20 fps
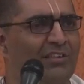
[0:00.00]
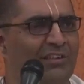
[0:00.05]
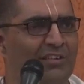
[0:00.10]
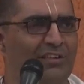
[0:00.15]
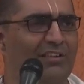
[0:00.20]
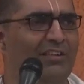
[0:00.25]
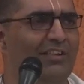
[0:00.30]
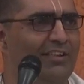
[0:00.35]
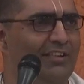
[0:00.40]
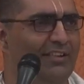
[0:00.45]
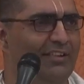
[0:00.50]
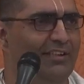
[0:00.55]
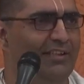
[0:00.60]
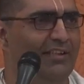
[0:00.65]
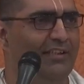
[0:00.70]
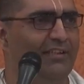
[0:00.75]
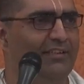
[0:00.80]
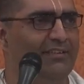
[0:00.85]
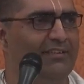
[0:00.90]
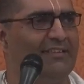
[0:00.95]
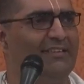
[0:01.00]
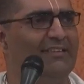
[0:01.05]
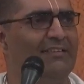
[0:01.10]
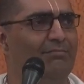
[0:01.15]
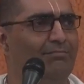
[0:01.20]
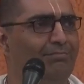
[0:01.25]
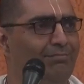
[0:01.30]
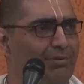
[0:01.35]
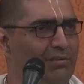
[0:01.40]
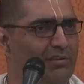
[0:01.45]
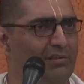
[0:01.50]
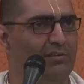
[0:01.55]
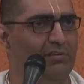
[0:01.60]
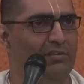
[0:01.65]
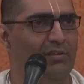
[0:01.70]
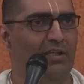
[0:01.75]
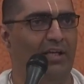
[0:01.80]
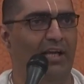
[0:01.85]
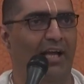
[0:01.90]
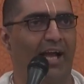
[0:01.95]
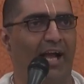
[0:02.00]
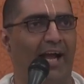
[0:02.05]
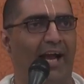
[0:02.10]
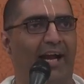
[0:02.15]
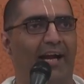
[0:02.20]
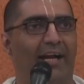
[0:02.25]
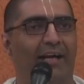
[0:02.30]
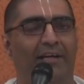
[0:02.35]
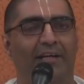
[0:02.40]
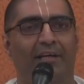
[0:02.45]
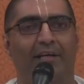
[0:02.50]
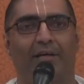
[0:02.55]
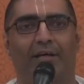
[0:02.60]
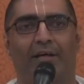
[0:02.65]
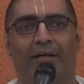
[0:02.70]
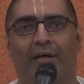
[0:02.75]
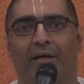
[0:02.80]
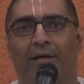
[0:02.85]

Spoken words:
really simple and